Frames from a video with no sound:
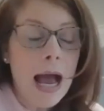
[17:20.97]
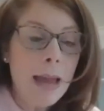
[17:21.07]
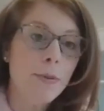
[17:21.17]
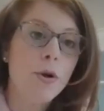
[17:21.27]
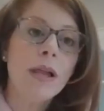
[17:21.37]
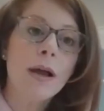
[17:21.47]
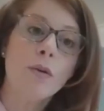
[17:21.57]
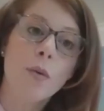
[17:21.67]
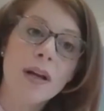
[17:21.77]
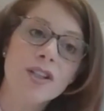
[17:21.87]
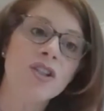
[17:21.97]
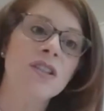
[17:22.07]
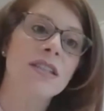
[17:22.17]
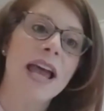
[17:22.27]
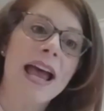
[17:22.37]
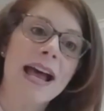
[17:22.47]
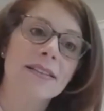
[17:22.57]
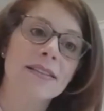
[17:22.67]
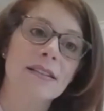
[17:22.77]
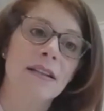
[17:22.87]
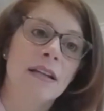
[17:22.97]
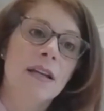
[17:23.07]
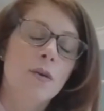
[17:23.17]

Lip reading: I pull out questions to ask.